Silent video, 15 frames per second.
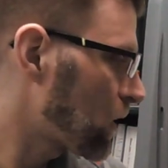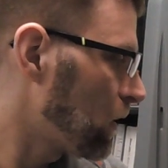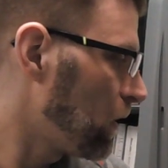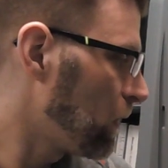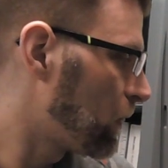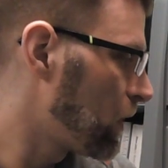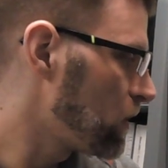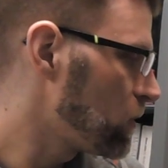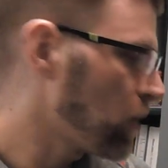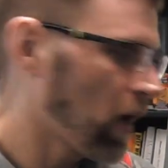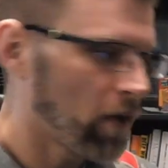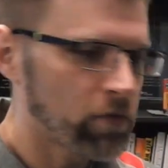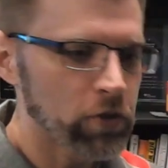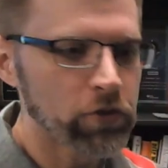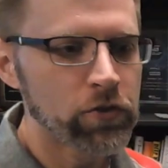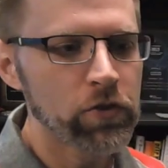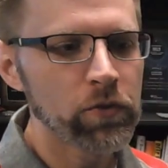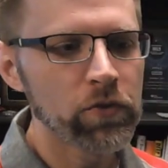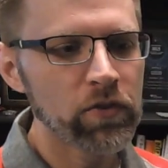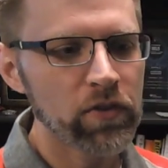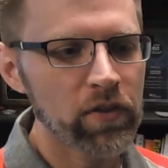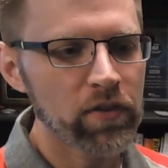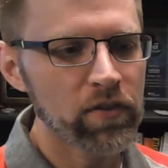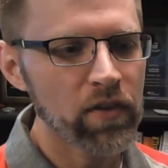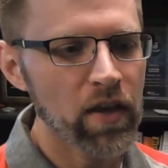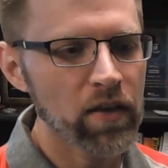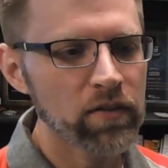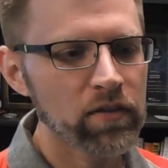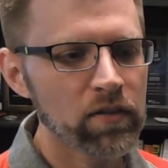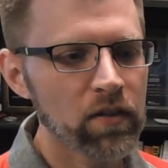Then you have your student
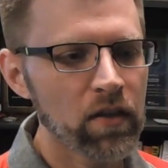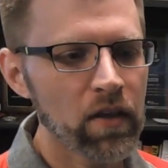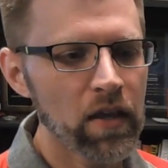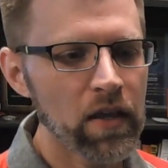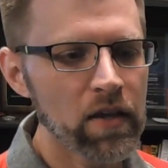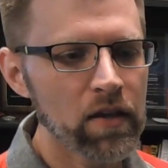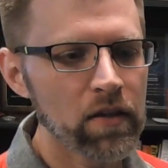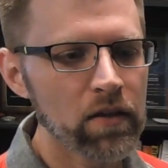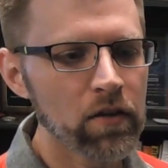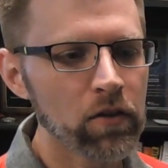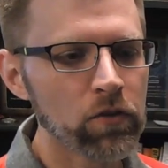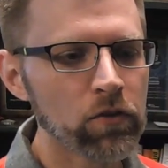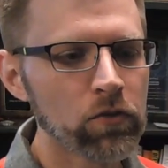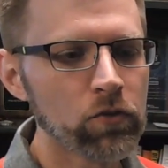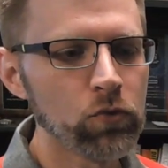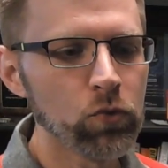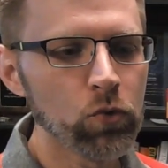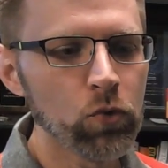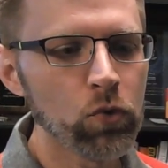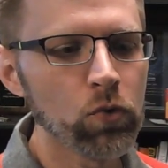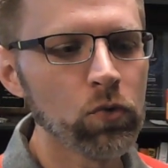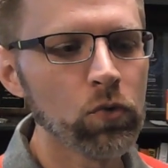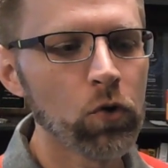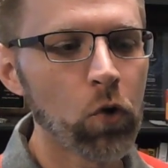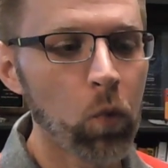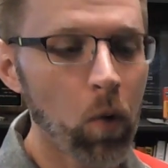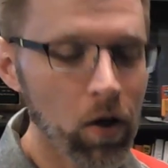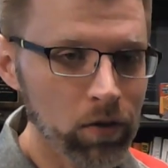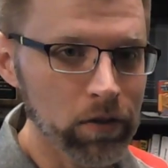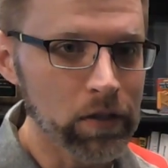success and school
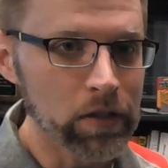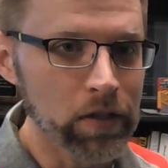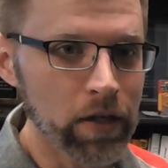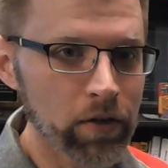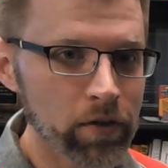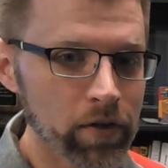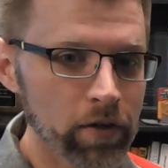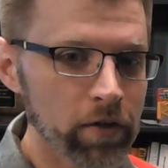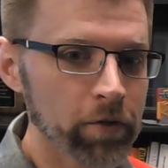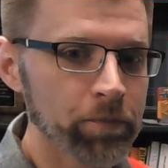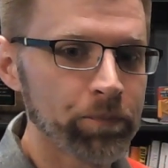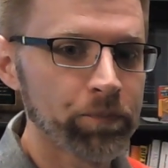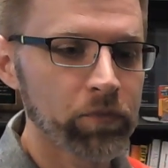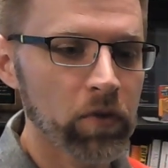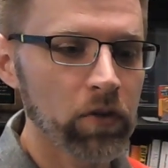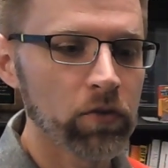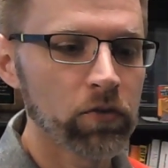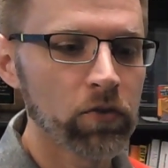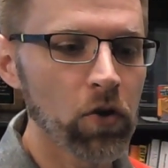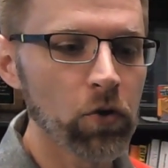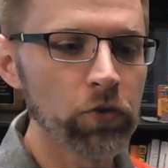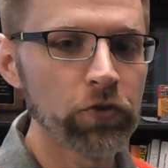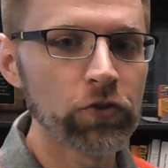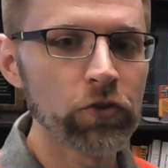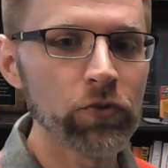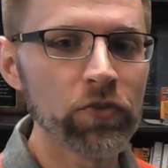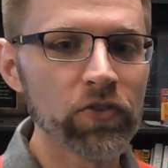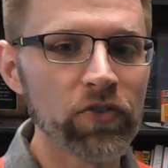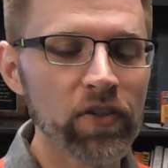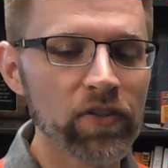quality down here. So student
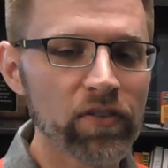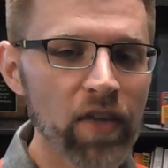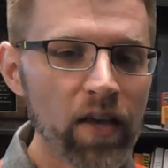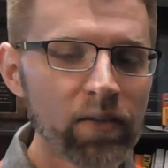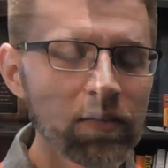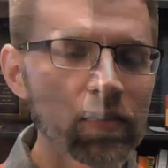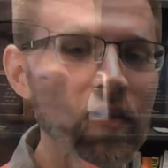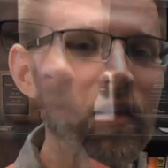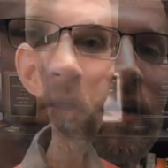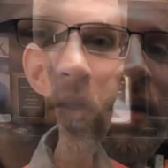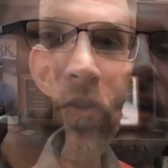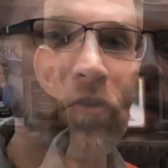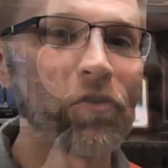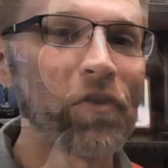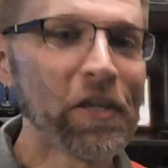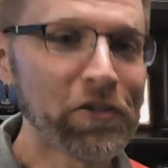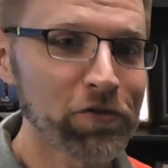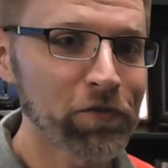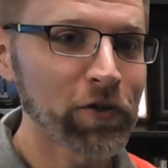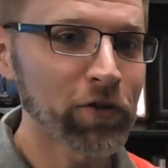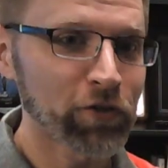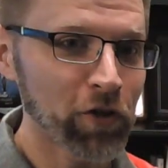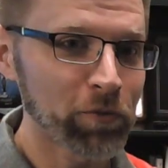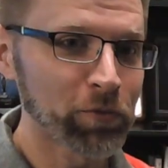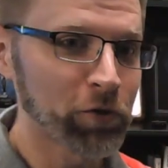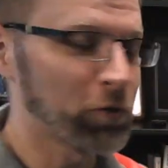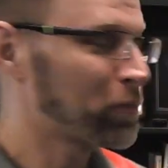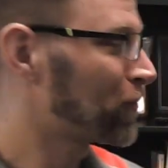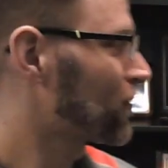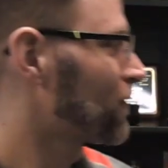success, each of your
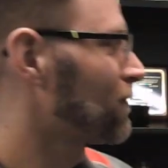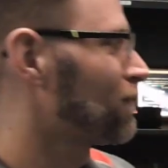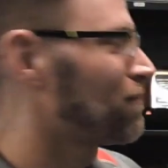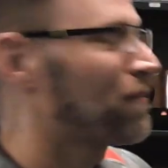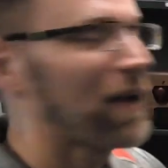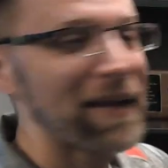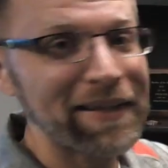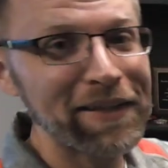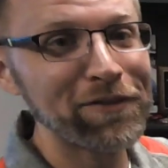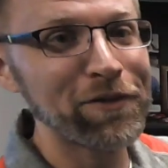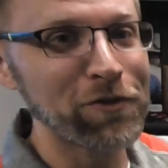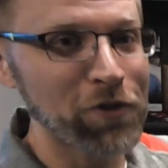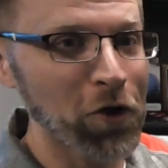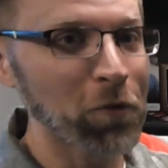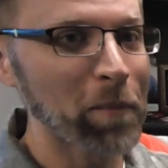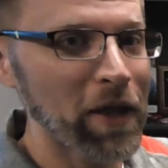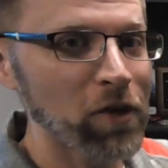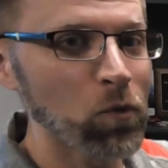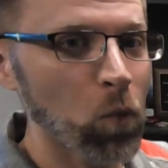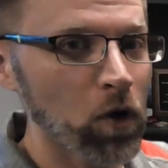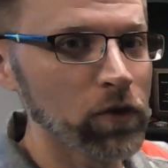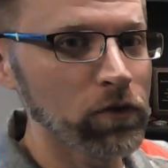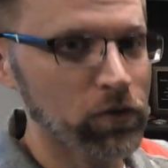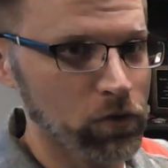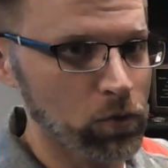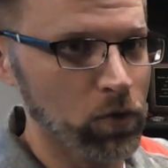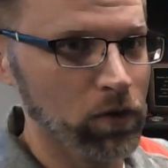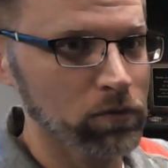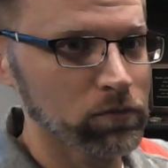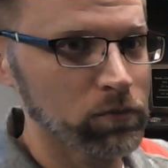subgroups gets a domain 1
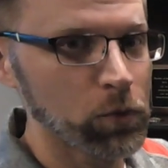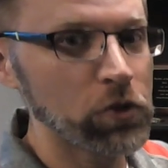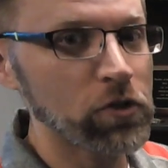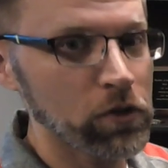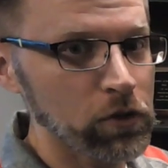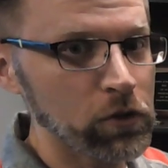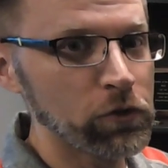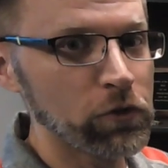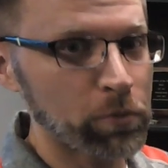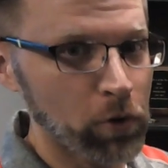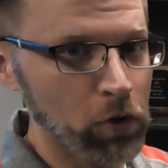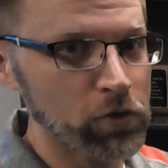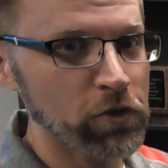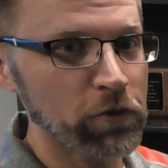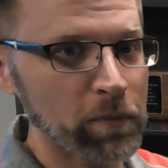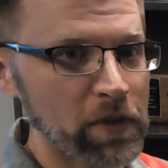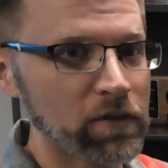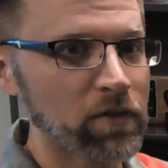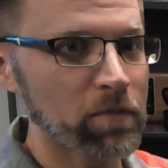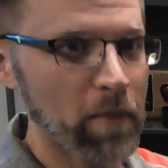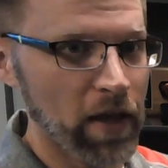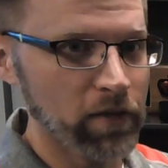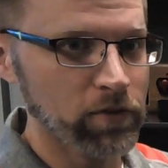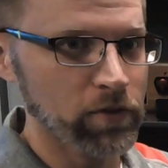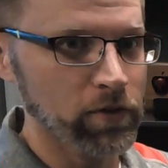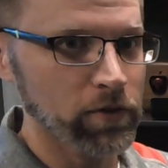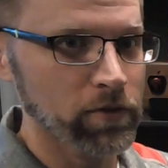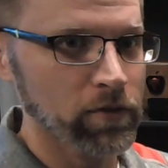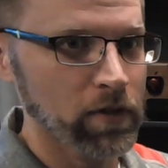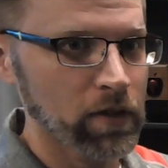score, which includes approaches, meets, and
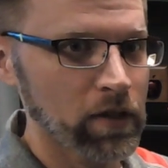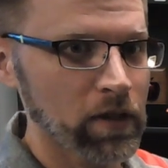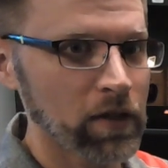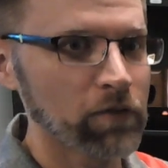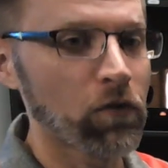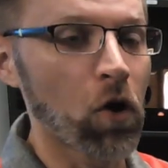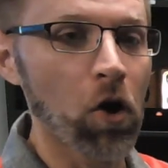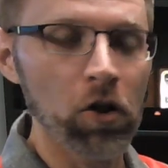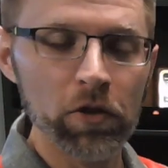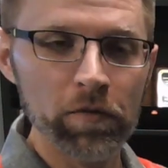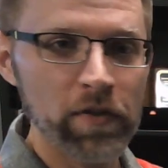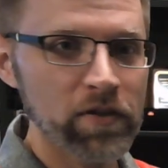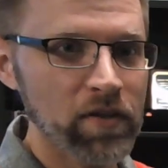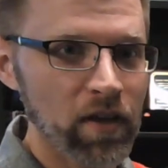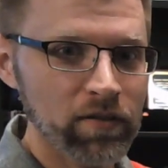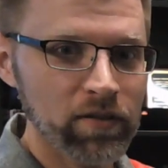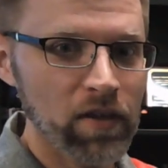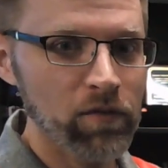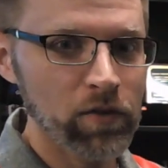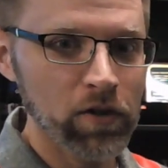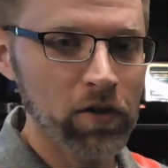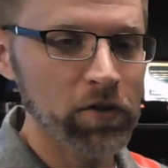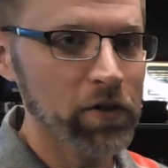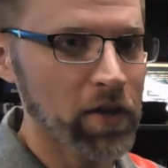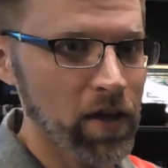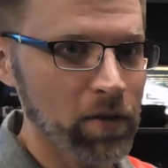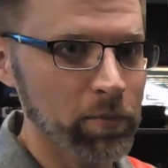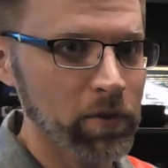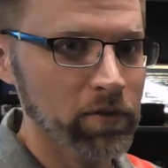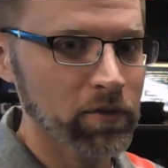masters for all of the tests given on your
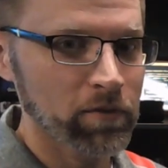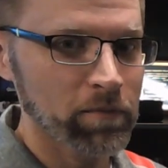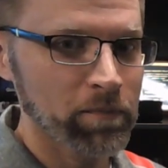campus.